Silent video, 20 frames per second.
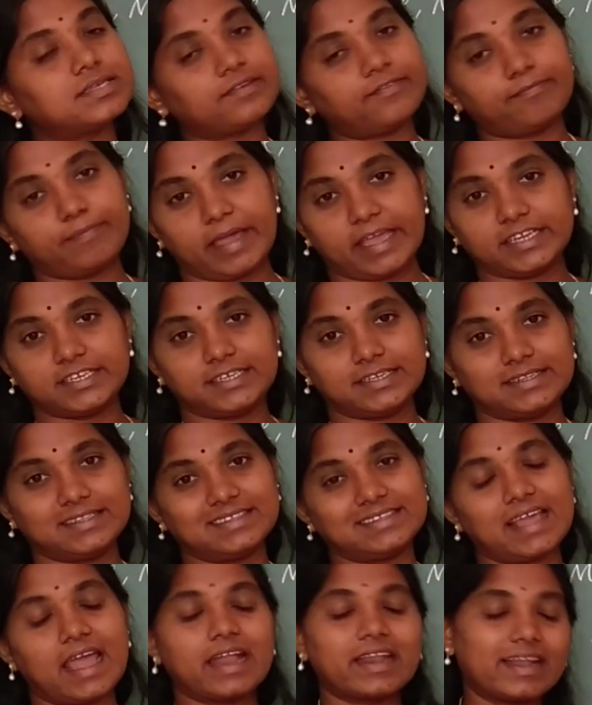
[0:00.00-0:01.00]
of
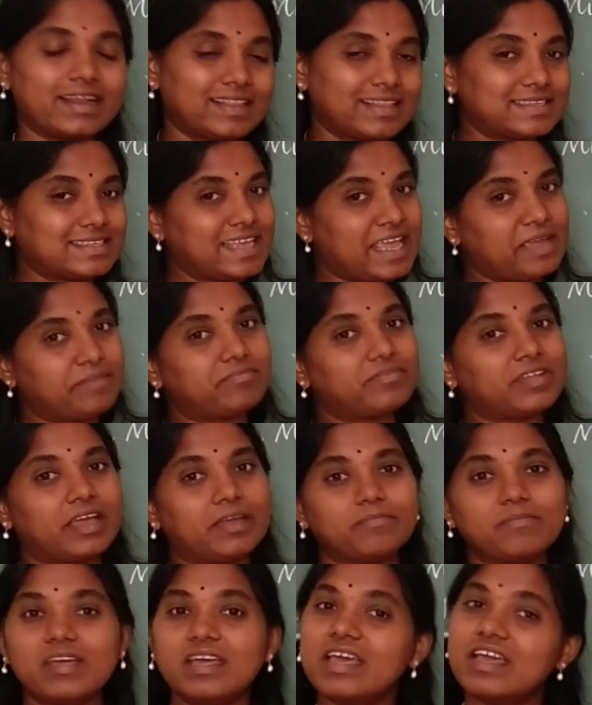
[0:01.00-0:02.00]
patience, and at the same
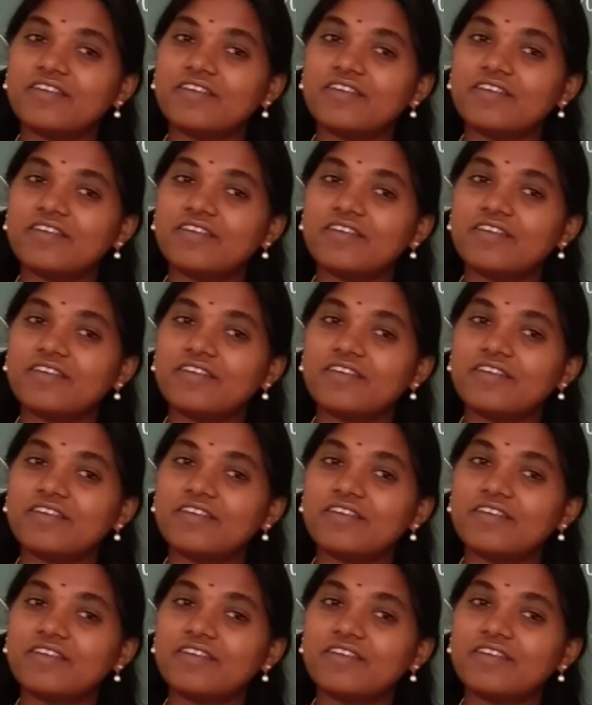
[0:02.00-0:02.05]
time